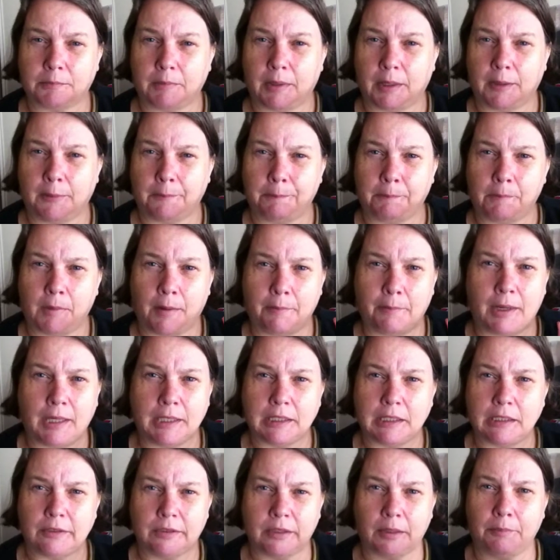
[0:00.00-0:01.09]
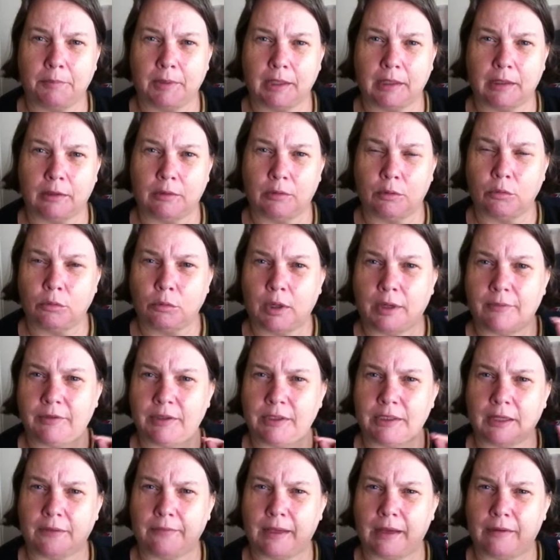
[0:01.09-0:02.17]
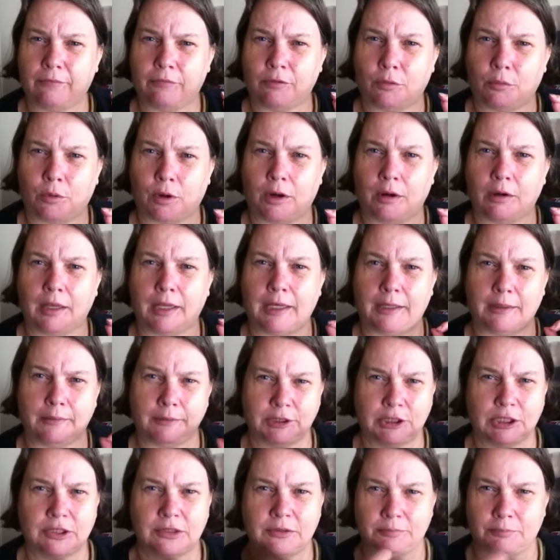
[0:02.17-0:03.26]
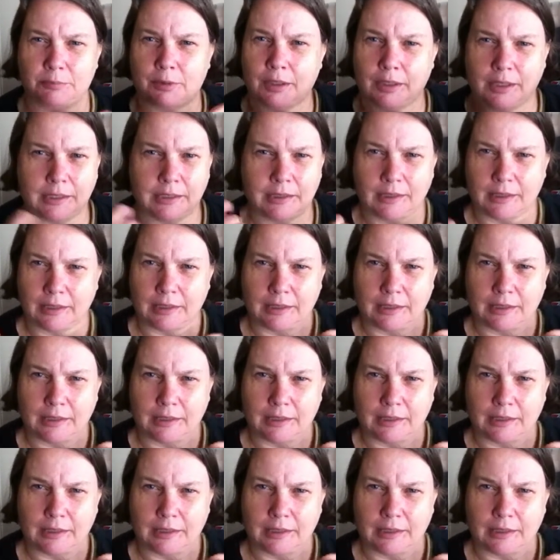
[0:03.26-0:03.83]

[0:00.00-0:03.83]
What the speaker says: I might get something, oh, I haven't done that for a while, and it just might